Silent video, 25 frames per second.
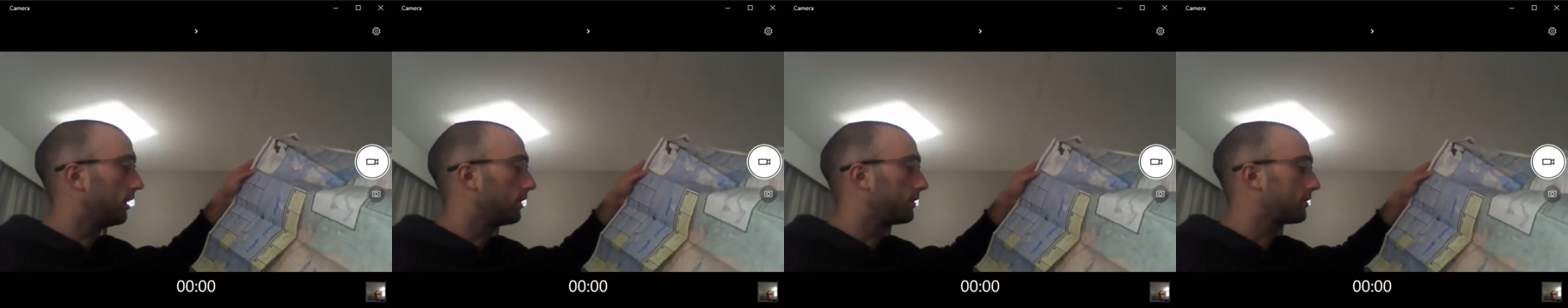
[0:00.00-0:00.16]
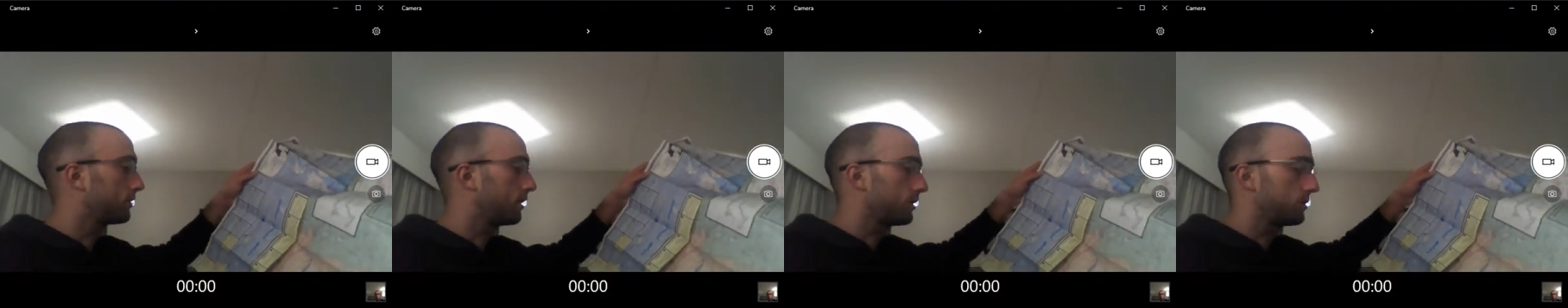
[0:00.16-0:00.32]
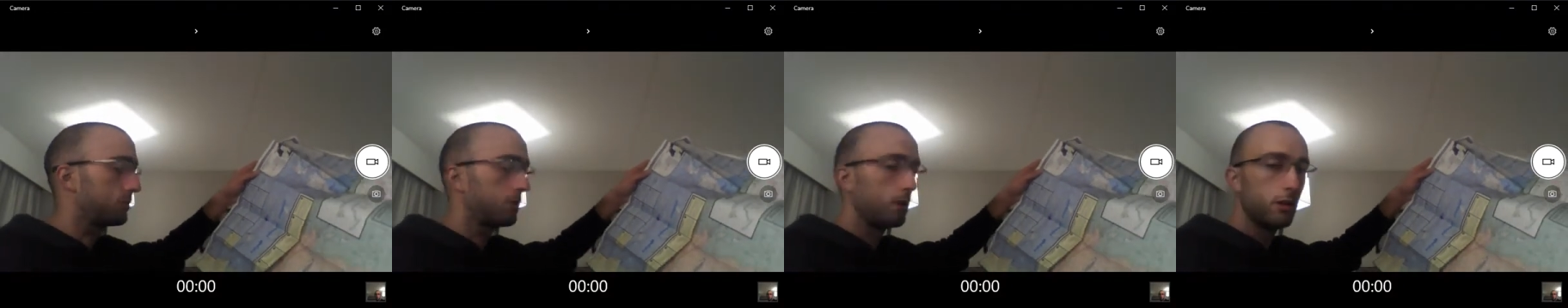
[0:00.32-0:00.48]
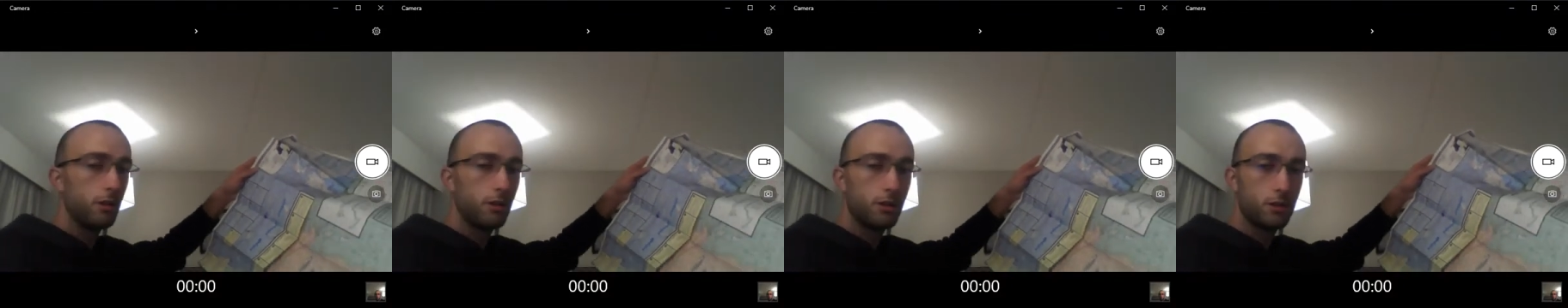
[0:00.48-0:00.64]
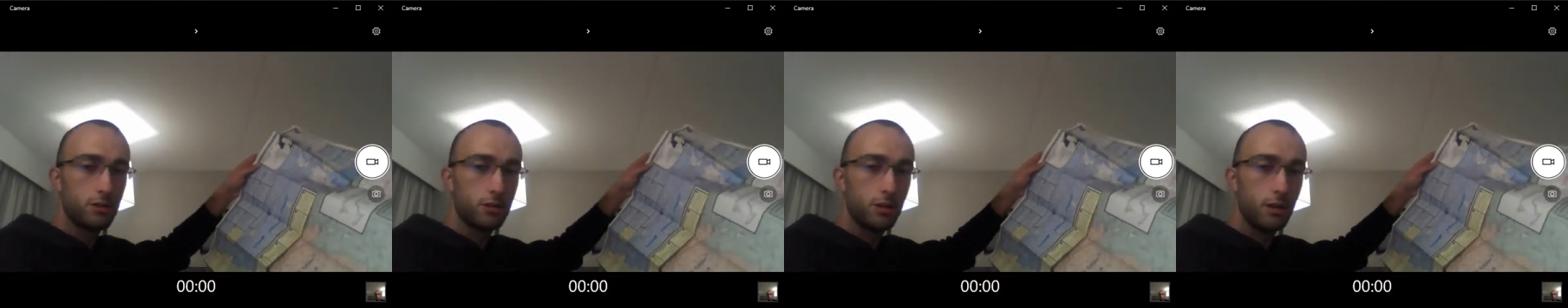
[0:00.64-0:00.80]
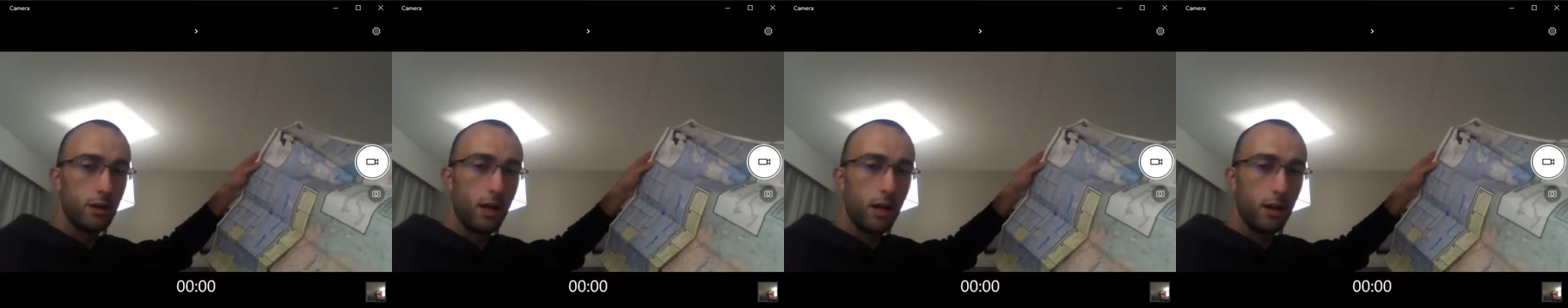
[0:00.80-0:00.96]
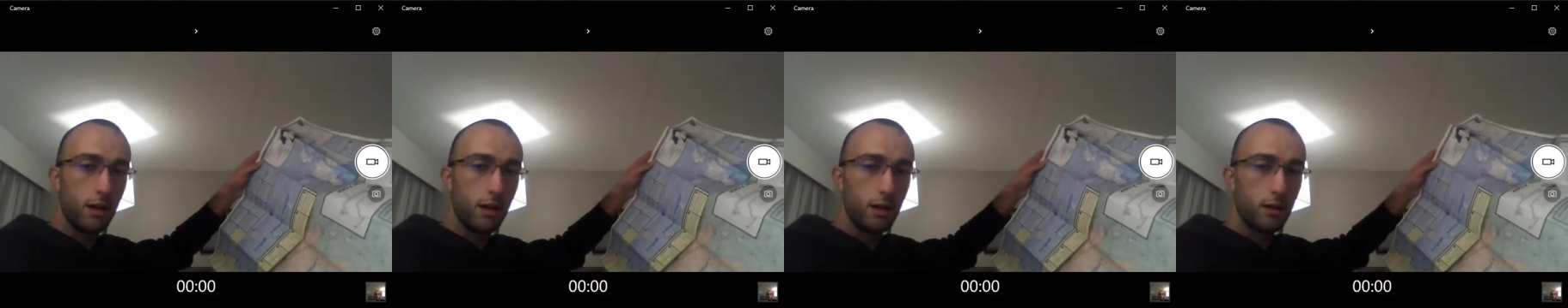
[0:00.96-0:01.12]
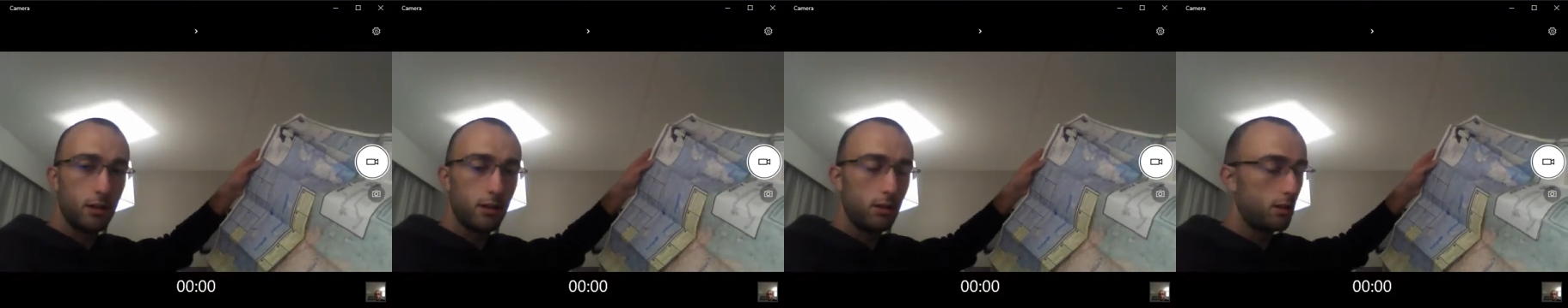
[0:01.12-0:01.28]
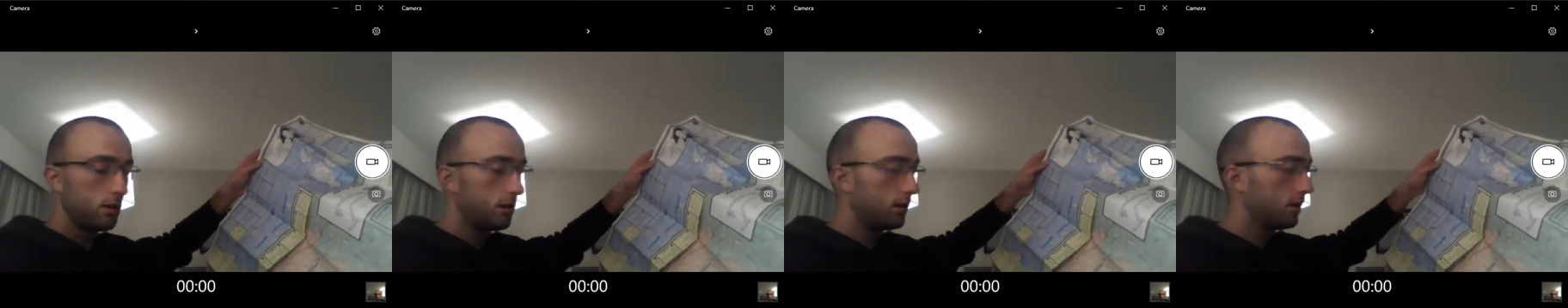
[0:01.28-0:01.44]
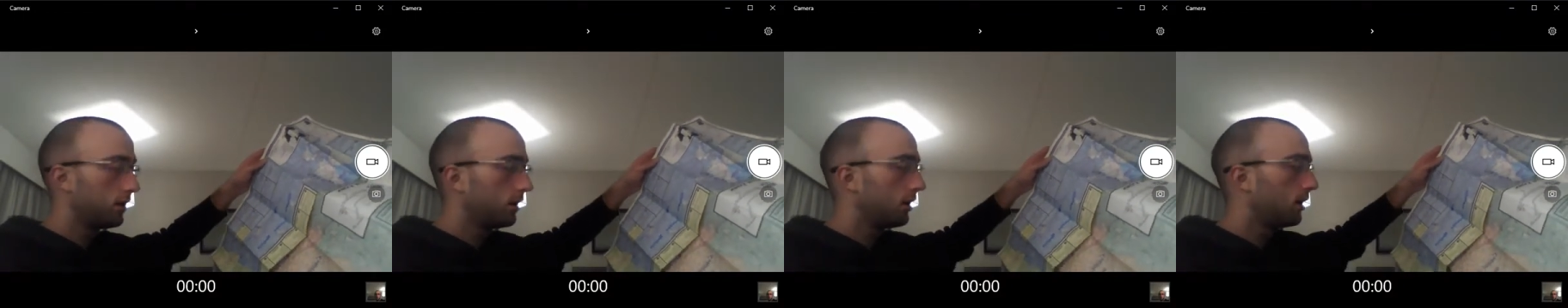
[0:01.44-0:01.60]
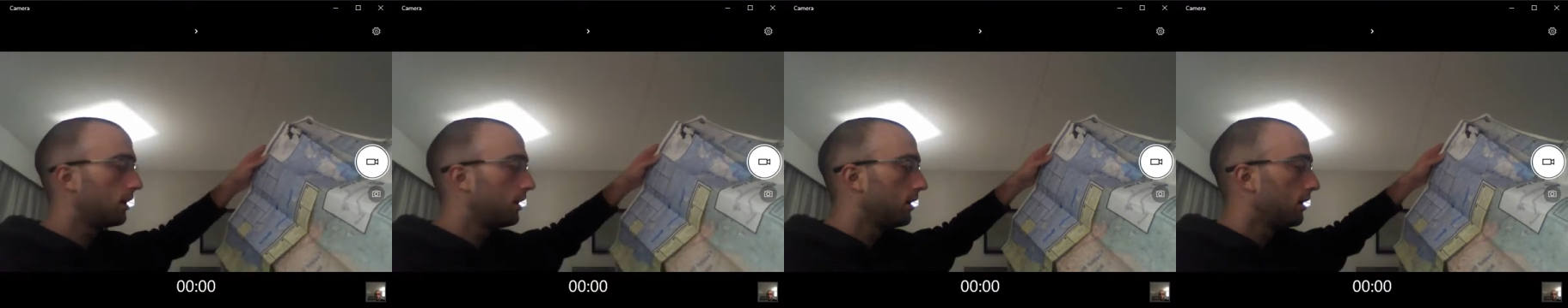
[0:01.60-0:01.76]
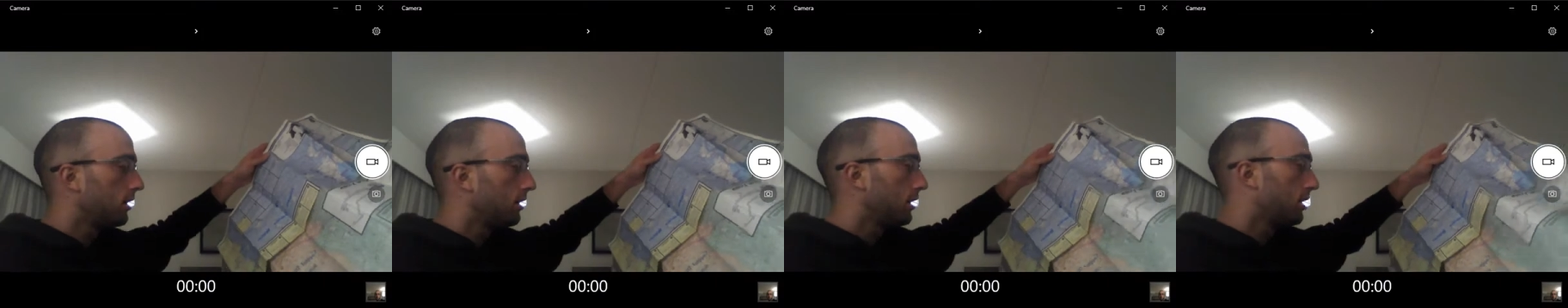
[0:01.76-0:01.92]
so that's why there's an edit.
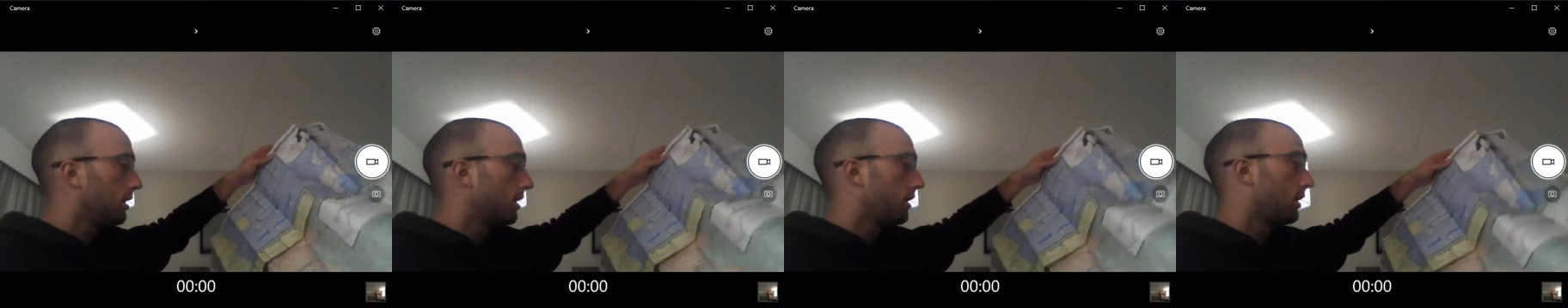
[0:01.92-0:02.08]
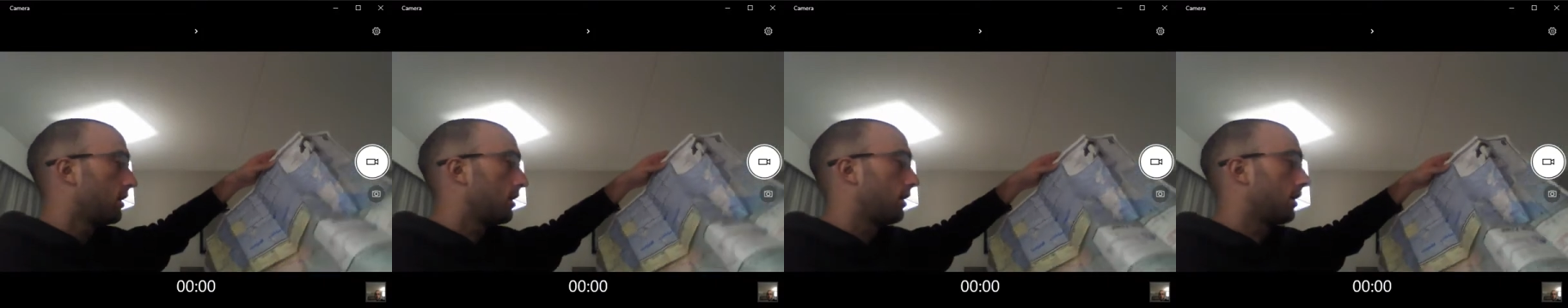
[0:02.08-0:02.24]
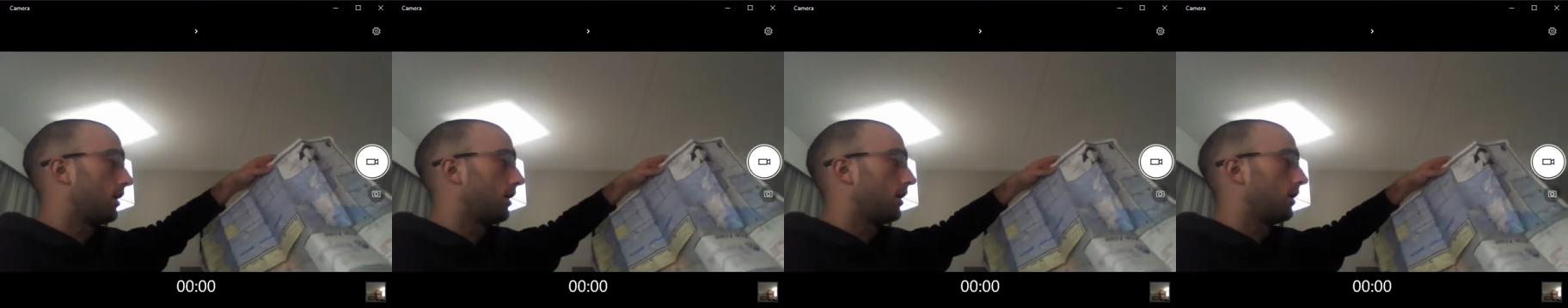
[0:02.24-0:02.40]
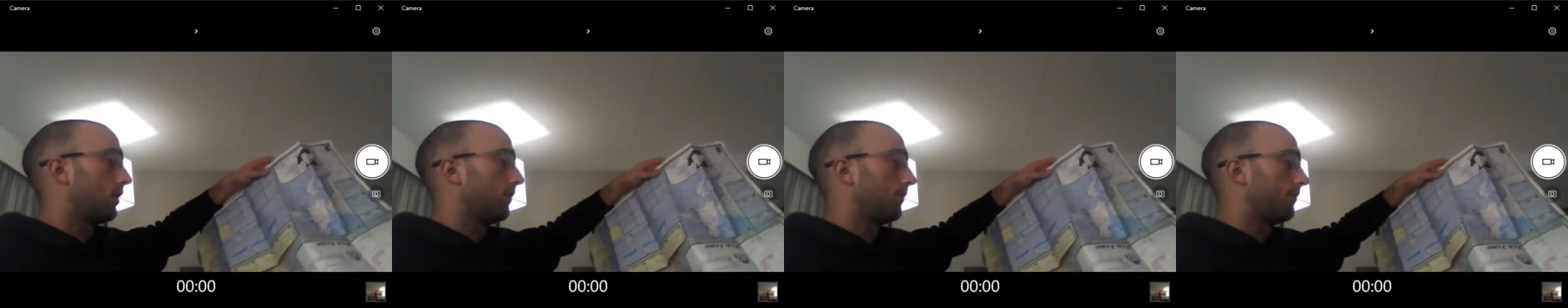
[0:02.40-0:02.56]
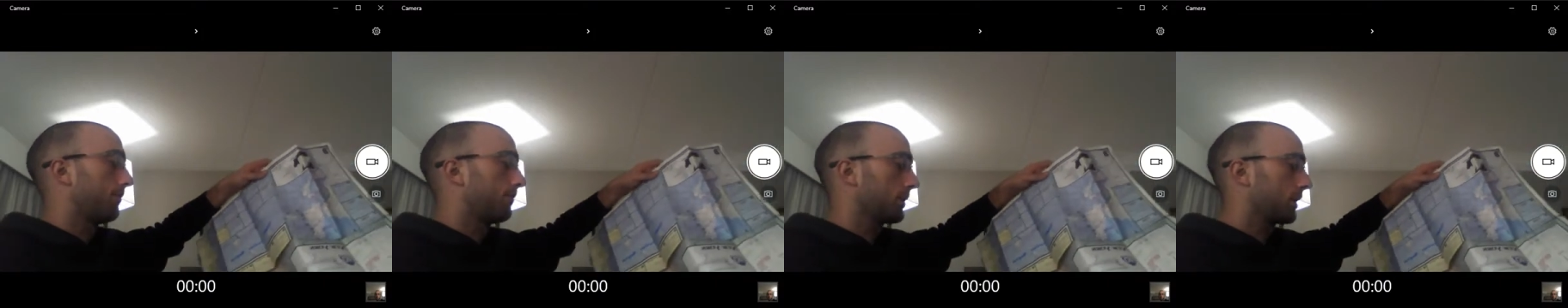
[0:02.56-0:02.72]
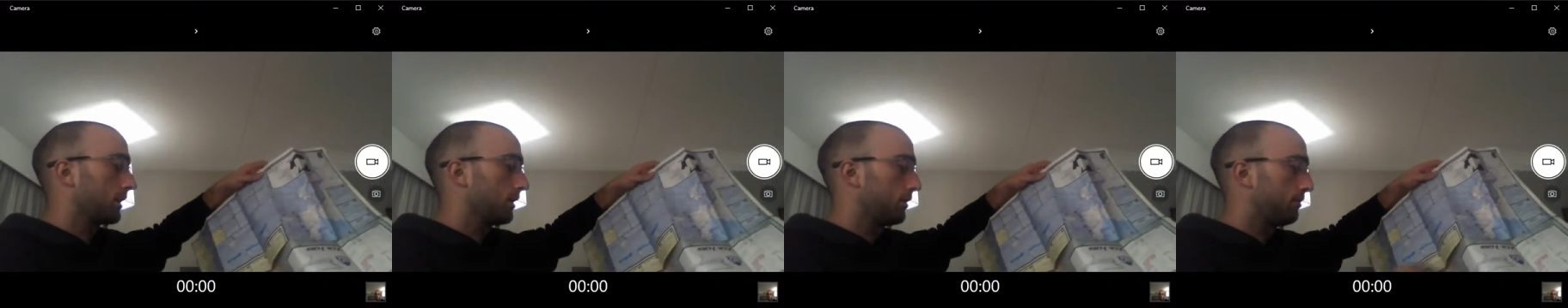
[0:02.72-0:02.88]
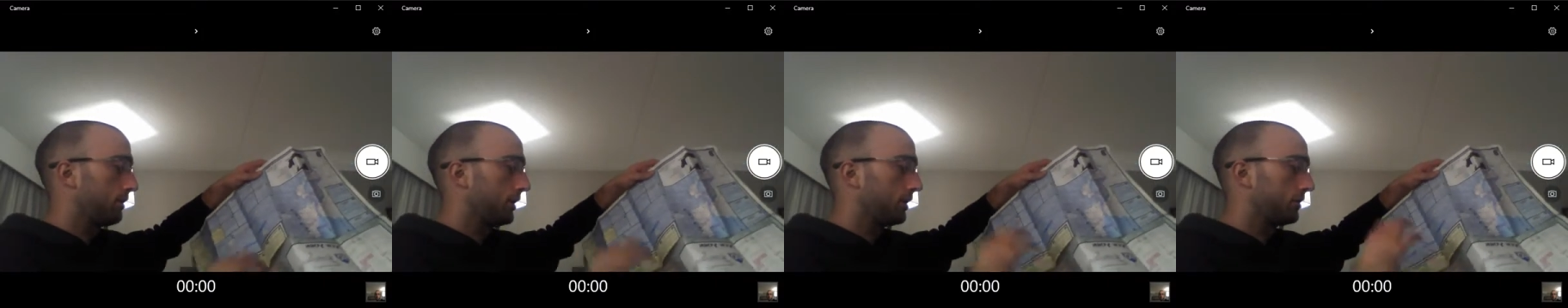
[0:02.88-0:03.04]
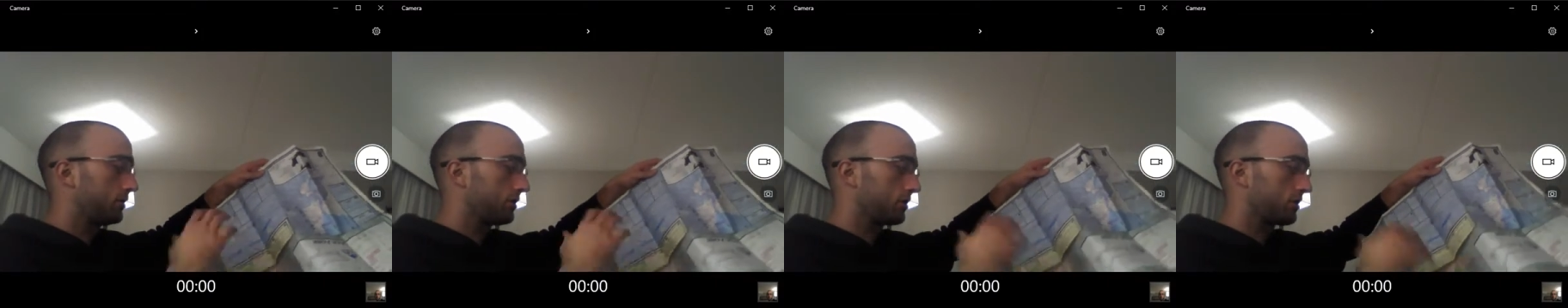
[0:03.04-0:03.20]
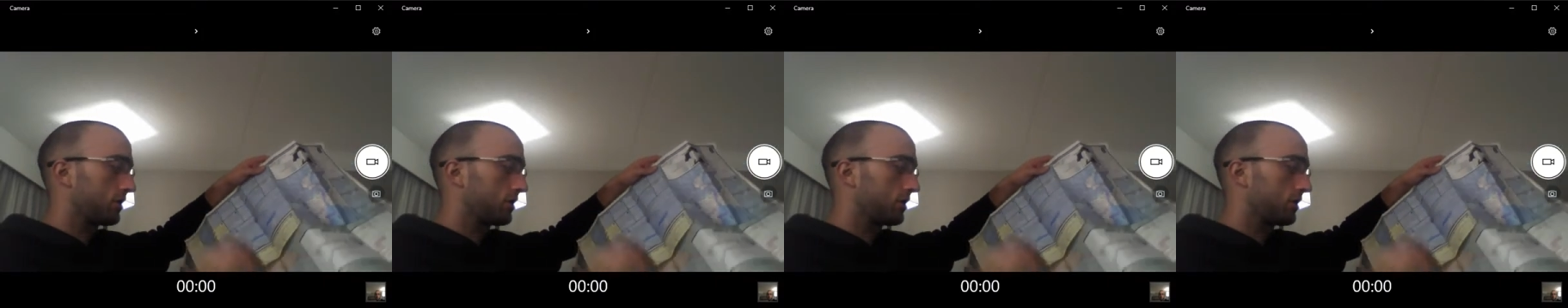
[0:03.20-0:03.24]
Um, but just